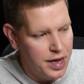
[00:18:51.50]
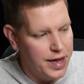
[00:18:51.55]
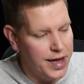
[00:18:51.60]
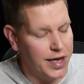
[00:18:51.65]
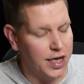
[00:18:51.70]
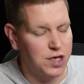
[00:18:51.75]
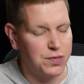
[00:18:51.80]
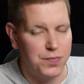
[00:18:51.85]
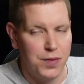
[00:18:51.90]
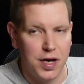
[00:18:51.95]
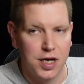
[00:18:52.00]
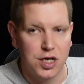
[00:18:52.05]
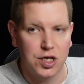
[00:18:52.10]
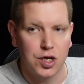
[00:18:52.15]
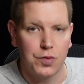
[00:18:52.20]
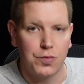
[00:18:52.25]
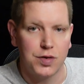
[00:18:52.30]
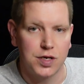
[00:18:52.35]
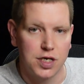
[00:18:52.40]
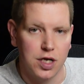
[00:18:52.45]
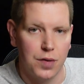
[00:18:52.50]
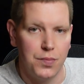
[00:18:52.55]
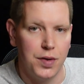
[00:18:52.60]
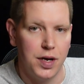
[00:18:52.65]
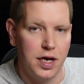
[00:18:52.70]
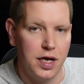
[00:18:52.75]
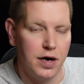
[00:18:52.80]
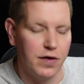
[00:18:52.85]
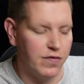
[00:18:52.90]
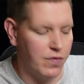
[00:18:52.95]
especially with so
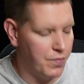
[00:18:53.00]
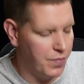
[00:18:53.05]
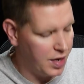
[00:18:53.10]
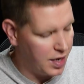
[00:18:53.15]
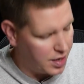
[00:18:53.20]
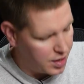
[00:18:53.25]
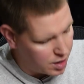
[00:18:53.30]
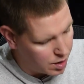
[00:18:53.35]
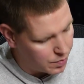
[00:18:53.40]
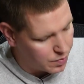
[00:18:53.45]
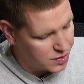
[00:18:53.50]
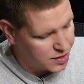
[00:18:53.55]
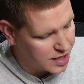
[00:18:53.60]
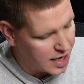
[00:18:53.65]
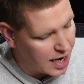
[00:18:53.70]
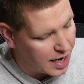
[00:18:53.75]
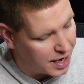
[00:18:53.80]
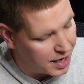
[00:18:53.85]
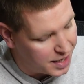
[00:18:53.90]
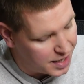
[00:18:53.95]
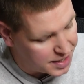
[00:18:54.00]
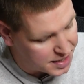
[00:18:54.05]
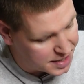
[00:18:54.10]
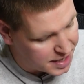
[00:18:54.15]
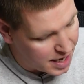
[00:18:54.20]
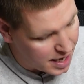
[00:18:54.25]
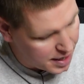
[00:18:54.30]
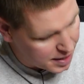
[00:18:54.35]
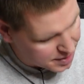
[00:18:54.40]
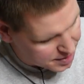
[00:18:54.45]
many of them being double-sided these
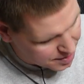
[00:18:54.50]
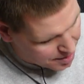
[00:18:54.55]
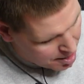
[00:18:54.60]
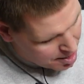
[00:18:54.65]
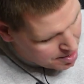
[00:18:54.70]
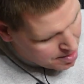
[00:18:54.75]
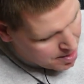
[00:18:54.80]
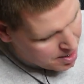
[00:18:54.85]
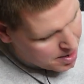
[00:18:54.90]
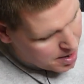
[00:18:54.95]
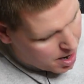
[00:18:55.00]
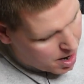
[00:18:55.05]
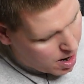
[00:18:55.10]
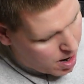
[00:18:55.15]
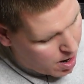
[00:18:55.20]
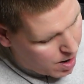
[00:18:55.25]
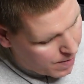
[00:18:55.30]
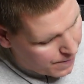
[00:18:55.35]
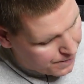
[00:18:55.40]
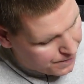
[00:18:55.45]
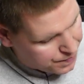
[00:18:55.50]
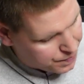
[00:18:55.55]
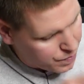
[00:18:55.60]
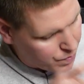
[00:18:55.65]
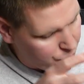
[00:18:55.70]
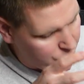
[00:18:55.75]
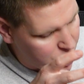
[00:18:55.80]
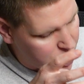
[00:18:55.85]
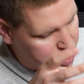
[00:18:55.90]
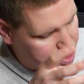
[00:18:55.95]
days.
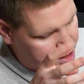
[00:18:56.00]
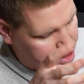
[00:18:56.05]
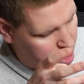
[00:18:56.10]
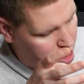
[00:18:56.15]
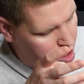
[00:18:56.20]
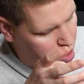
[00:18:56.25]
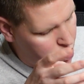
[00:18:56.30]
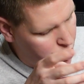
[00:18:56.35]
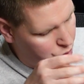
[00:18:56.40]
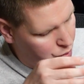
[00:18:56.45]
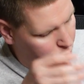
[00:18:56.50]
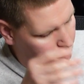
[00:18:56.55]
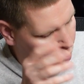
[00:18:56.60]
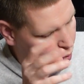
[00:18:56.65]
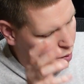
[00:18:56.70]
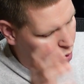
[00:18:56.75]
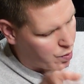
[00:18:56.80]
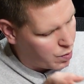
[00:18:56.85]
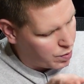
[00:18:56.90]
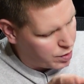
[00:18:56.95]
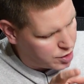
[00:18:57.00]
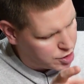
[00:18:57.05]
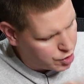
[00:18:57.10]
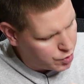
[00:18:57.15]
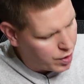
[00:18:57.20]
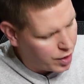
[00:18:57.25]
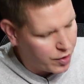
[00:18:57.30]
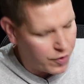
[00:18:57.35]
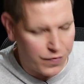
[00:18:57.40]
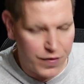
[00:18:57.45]
So
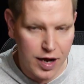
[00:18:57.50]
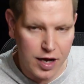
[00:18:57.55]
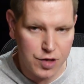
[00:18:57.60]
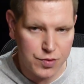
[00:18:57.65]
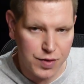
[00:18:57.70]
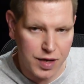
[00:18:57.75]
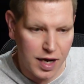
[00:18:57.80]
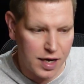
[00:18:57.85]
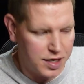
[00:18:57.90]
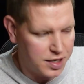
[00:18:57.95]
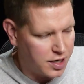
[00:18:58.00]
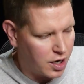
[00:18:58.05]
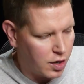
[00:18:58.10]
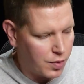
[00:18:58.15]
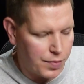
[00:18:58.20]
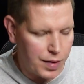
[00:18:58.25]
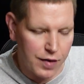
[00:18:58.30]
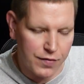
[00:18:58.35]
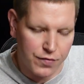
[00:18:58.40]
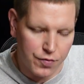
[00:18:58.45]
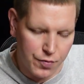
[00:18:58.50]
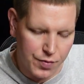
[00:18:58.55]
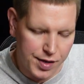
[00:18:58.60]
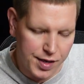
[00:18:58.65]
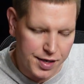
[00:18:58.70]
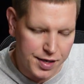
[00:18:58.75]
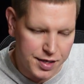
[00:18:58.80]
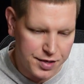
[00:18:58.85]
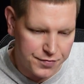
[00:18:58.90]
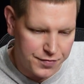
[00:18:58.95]
2 other things we got to talk about before we
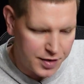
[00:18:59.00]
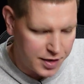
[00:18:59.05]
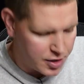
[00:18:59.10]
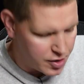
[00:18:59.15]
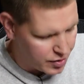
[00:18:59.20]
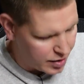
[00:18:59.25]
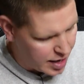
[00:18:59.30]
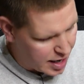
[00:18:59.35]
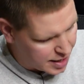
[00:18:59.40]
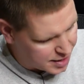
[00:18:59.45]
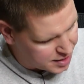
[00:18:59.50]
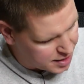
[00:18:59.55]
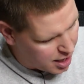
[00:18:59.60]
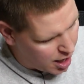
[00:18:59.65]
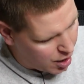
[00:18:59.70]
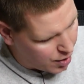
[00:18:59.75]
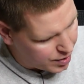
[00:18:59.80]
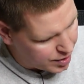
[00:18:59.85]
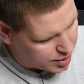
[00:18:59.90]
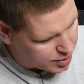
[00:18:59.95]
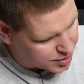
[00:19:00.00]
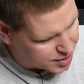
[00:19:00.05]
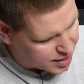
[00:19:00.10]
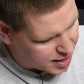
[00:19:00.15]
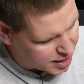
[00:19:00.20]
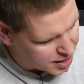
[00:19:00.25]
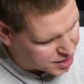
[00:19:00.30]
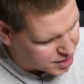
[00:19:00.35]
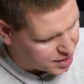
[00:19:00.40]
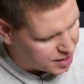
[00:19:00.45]
end this video, guys. The audio
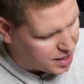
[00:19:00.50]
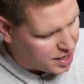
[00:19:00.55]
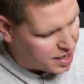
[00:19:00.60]
section.